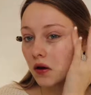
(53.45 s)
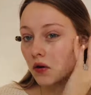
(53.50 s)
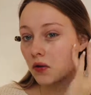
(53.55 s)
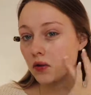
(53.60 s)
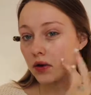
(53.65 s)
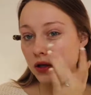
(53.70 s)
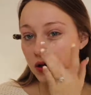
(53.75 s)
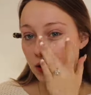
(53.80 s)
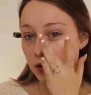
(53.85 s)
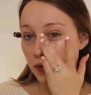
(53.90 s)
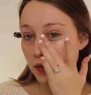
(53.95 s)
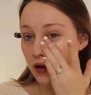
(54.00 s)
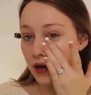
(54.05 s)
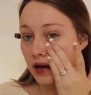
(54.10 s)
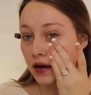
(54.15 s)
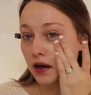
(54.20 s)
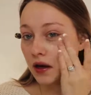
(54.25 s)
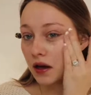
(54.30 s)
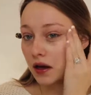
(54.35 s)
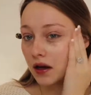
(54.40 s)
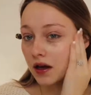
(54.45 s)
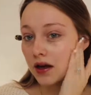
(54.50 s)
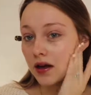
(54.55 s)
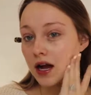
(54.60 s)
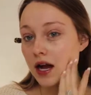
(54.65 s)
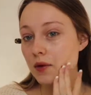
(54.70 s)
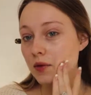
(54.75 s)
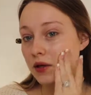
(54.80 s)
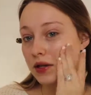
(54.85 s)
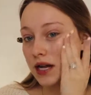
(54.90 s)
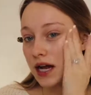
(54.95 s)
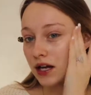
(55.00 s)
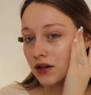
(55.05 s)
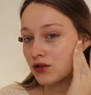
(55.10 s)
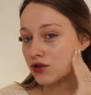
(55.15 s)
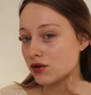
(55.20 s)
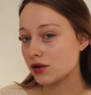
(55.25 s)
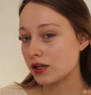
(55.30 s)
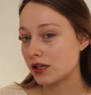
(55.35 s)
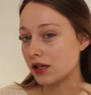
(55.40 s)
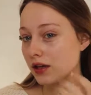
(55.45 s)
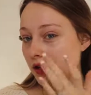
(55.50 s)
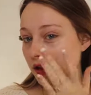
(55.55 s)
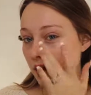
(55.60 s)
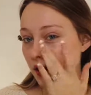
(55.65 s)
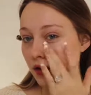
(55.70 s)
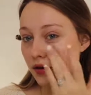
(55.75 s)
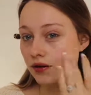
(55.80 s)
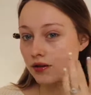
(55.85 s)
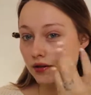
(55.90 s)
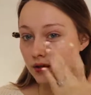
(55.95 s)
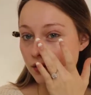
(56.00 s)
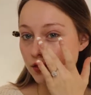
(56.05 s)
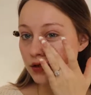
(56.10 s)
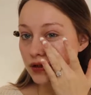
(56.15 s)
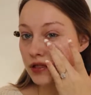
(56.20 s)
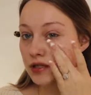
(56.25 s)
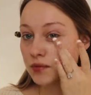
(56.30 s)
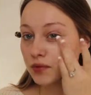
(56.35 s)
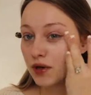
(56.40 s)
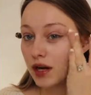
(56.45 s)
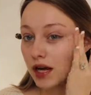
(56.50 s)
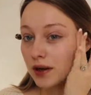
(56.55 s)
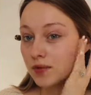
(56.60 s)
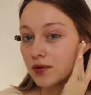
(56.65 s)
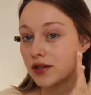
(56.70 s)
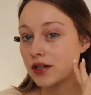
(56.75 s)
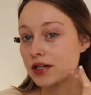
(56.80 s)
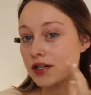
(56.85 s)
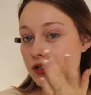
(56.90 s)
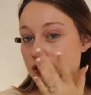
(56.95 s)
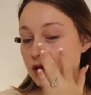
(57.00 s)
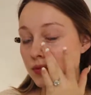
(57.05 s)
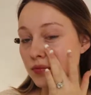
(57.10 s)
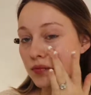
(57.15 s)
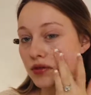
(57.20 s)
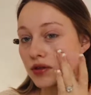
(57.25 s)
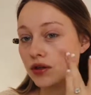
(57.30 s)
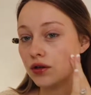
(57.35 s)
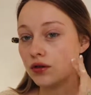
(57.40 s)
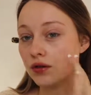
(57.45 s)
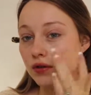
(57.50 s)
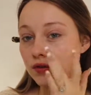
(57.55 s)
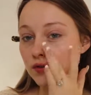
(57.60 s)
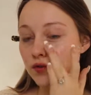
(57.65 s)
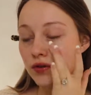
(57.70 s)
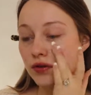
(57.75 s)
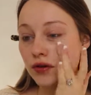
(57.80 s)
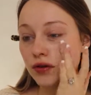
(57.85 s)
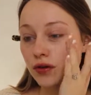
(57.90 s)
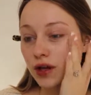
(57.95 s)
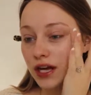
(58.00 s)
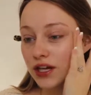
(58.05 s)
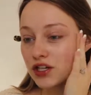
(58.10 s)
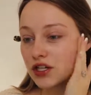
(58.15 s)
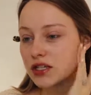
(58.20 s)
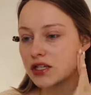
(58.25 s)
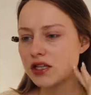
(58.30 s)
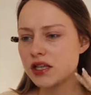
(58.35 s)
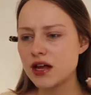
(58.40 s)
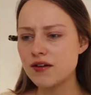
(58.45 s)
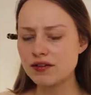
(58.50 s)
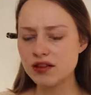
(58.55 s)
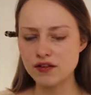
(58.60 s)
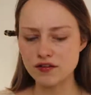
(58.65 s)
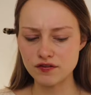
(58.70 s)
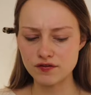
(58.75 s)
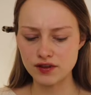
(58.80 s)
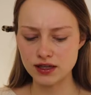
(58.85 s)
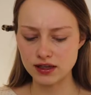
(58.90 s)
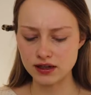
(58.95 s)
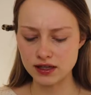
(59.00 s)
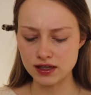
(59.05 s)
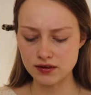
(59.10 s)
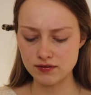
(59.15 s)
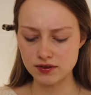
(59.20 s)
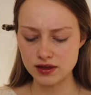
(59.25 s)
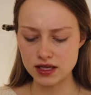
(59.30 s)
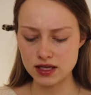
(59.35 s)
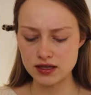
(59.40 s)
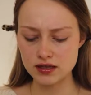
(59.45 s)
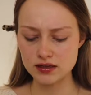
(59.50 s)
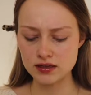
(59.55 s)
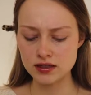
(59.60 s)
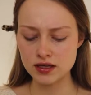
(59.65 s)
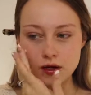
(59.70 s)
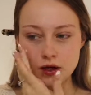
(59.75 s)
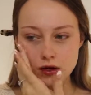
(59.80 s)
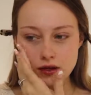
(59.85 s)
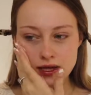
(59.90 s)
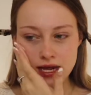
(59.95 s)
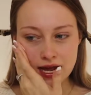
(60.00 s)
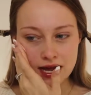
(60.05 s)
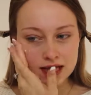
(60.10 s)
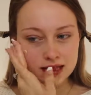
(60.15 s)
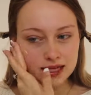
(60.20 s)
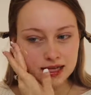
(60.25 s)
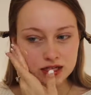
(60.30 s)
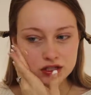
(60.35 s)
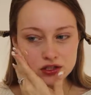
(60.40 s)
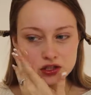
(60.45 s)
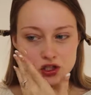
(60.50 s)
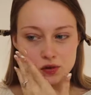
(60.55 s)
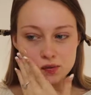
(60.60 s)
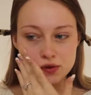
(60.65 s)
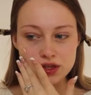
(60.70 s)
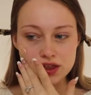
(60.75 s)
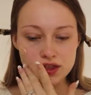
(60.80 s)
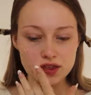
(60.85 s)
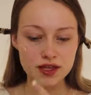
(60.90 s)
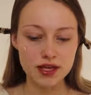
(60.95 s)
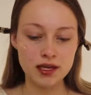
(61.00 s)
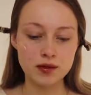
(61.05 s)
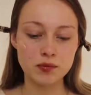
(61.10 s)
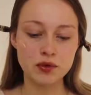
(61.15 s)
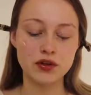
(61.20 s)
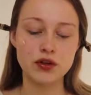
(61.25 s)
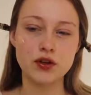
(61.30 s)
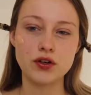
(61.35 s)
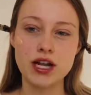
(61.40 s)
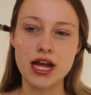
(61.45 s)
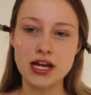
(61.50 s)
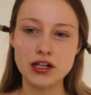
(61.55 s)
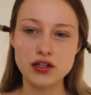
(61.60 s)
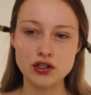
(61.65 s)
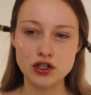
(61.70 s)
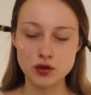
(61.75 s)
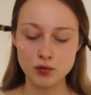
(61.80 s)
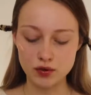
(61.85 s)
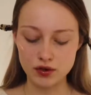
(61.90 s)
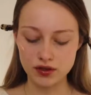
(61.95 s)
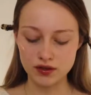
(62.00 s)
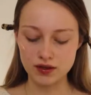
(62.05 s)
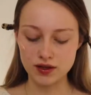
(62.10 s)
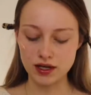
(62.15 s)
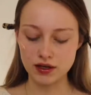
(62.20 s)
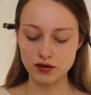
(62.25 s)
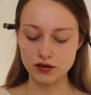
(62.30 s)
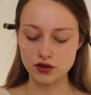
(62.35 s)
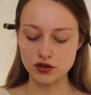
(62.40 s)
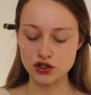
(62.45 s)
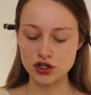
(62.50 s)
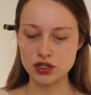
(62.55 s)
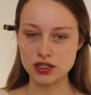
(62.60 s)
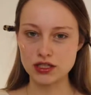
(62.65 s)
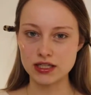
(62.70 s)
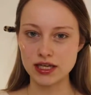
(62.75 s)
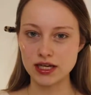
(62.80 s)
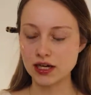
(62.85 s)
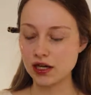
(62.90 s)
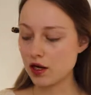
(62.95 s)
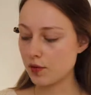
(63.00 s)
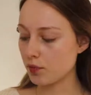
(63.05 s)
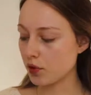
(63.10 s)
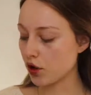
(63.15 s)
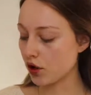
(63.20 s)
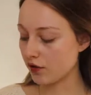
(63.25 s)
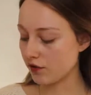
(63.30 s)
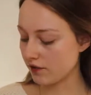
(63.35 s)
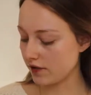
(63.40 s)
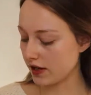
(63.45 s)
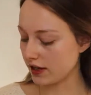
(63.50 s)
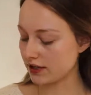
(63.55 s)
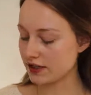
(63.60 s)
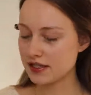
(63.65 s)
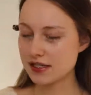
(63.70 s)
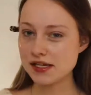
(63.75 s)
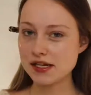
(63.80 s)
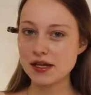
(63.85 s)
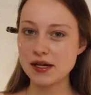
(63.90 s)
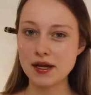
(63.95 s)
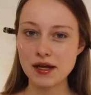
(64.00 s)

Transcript: you know, where I would naturally glow. This primer is beautiful. I just love the feeling of these. They're not like super thin, but they're not super thick. They're just like a perfect